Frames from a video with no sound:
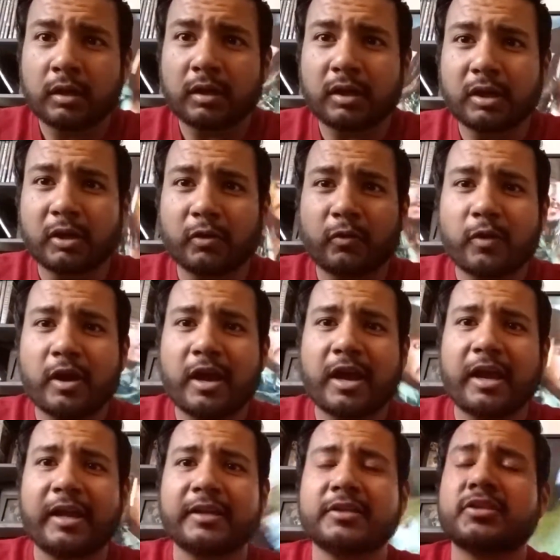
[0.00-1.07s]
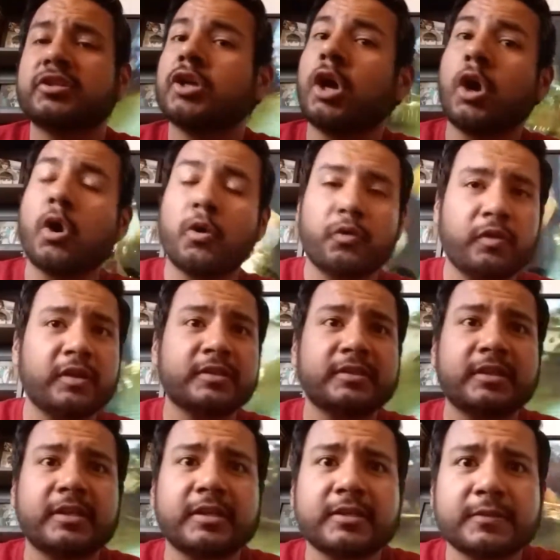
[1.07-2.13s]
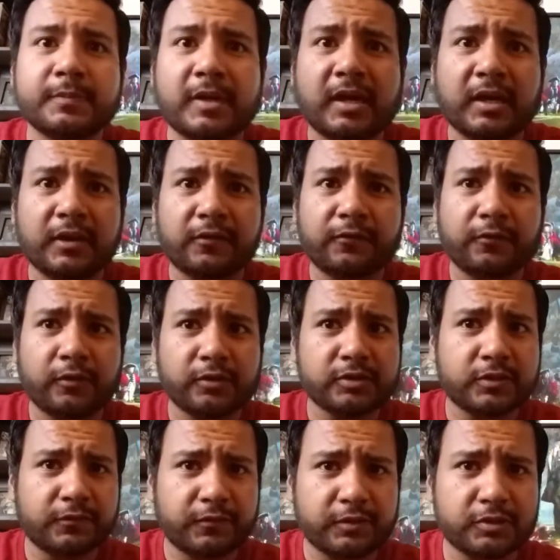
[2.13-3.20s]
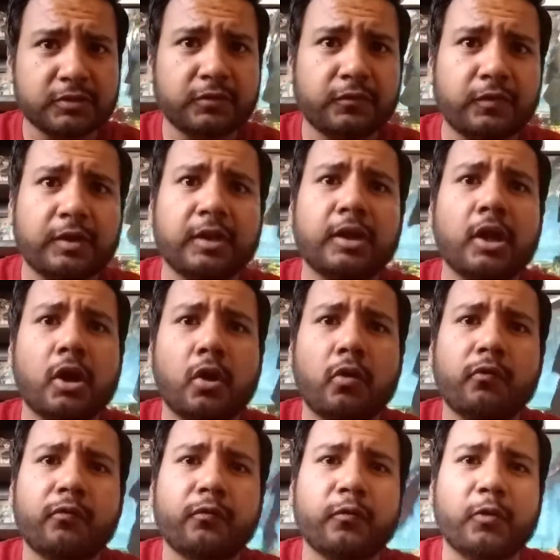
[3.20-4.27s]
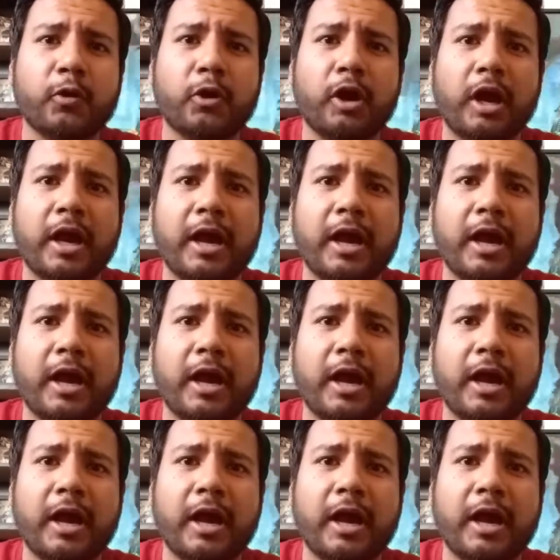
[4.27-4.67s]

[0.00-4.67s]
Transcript: Alright, so this is my first official video for